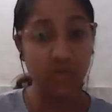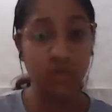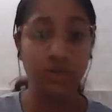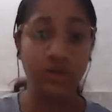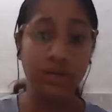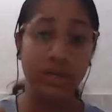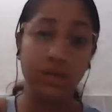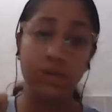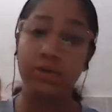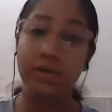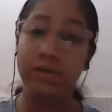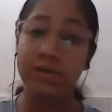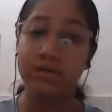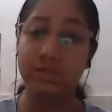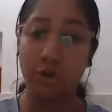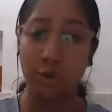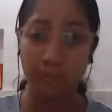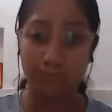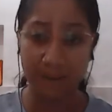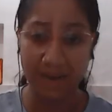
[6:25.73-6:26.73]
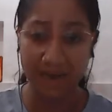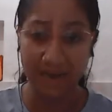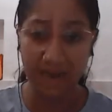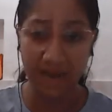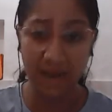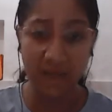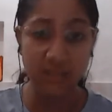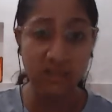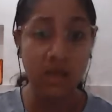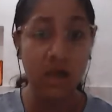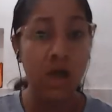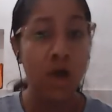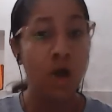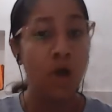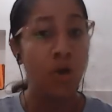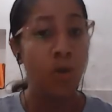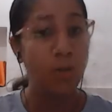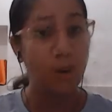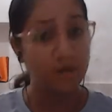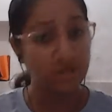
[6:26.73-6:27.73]
You need to raise your placards.
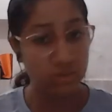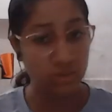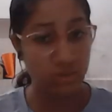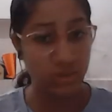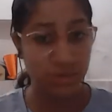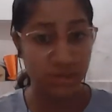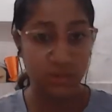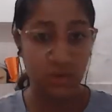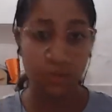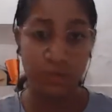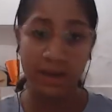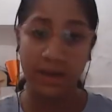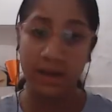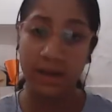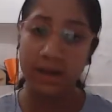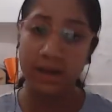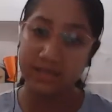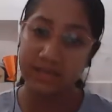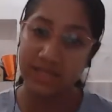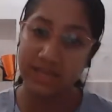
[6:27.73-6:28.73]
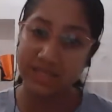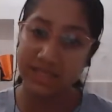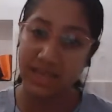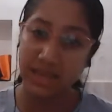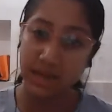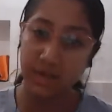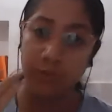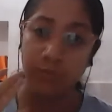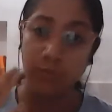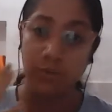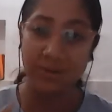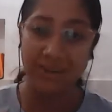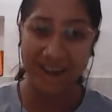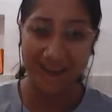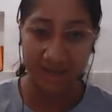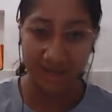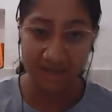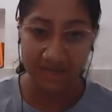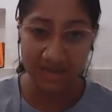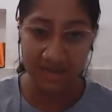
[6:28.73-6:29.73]
Once you raise your placards, the executive board
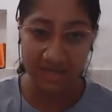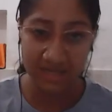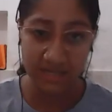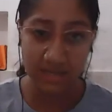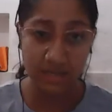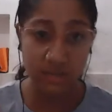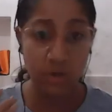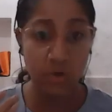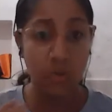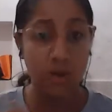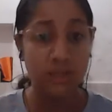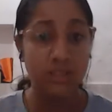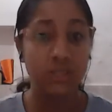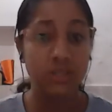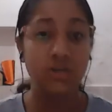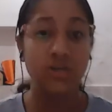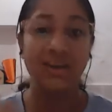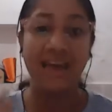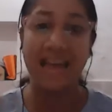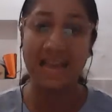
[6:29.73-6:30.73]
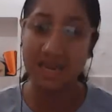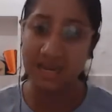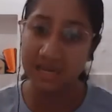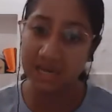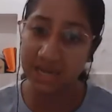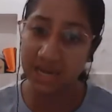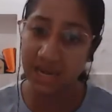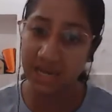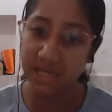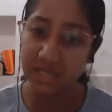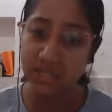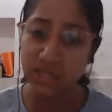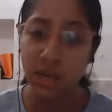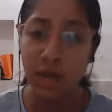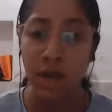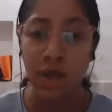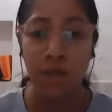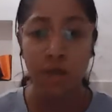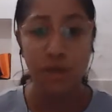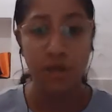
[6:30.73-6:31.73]
recognizes you. Once you're recognized,
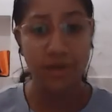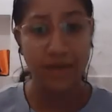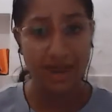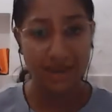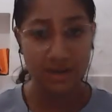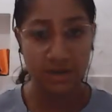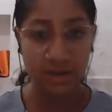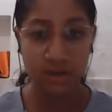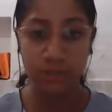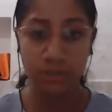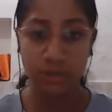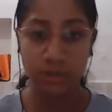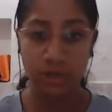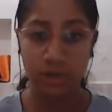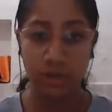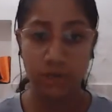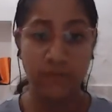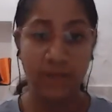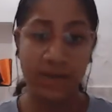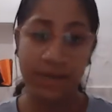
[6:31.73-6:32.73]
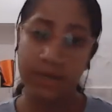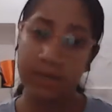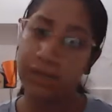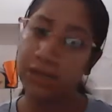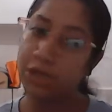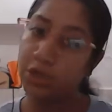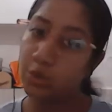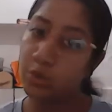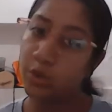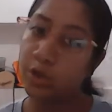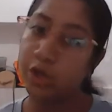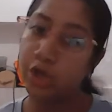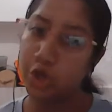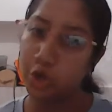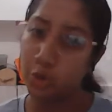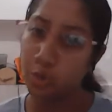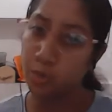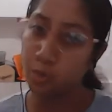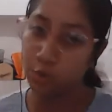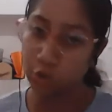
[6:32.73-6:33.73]
you get a liberty of getting into a
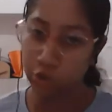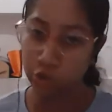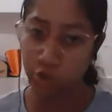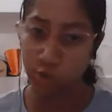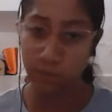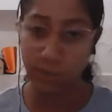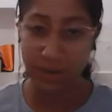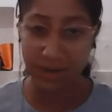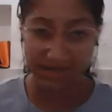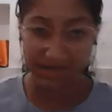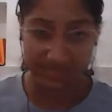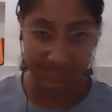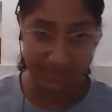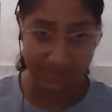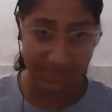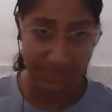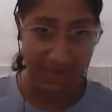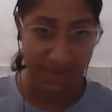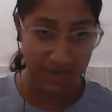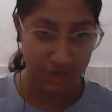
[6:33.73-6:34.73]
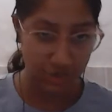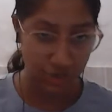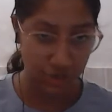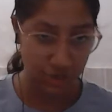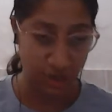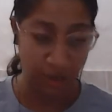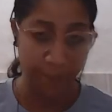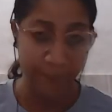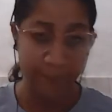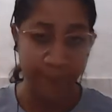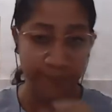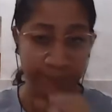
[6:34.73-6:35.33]
new motion by raising an agenda.